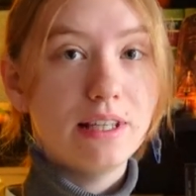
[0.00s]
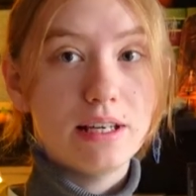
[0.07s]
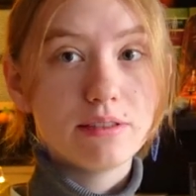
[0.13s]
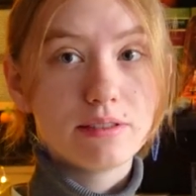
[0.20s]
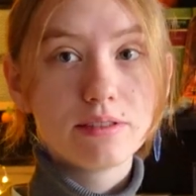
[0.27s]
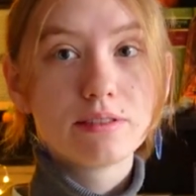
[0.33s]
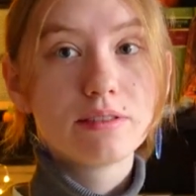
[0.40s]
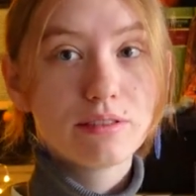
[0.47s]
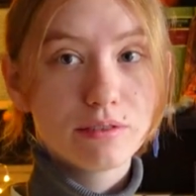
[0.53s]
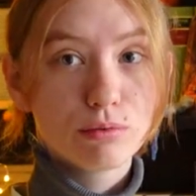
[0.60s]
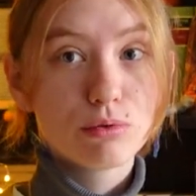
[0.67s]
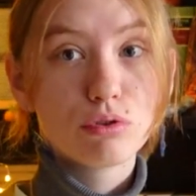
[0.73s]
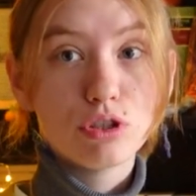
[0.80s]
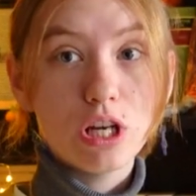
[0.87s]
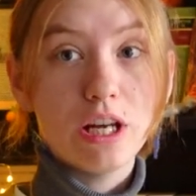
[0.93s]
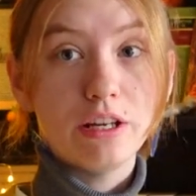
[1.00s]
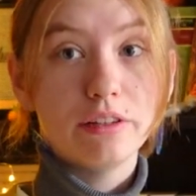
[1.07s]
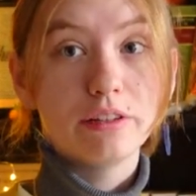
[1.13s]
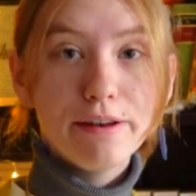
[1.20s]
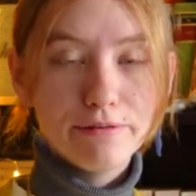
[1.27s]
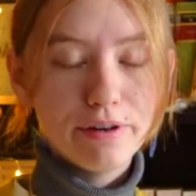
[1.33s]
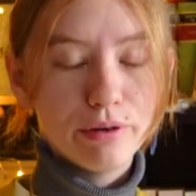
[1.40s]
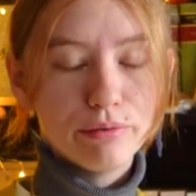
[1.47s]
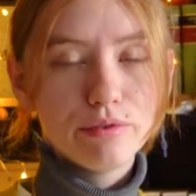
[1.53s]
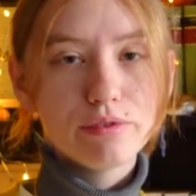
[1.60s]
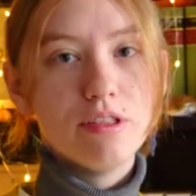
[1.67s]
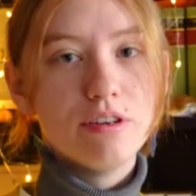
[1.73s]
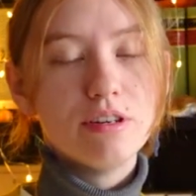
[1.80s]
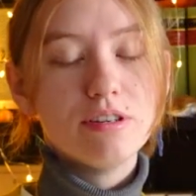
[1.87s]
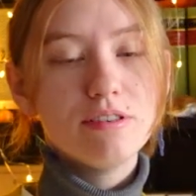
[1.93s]
Yes, crocheting. I found
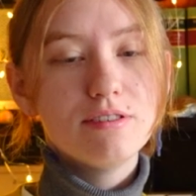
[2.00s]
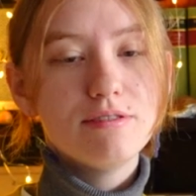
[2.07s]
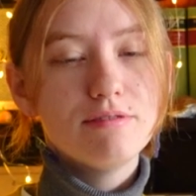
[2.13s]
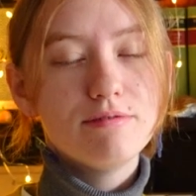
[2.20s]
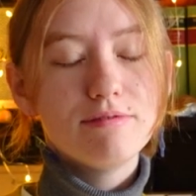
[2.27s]
the